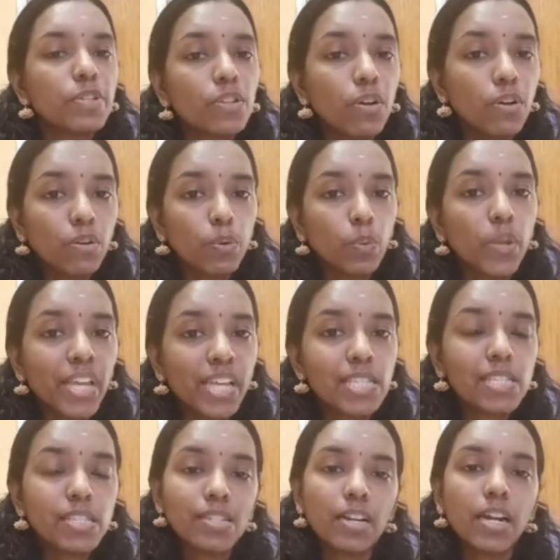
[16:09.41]
means
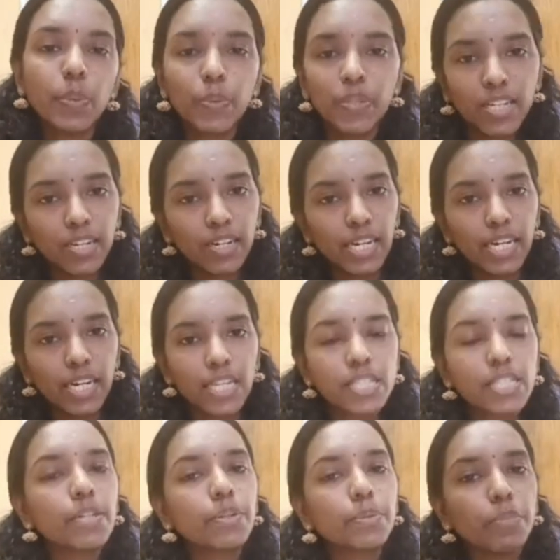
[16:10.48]
always start with the
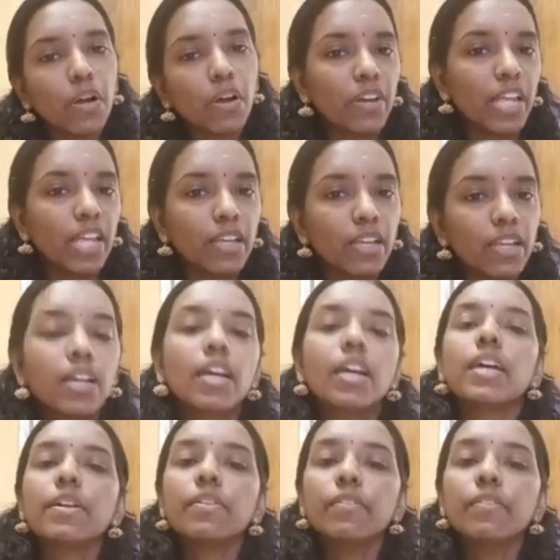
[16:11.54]
greetings, good morning.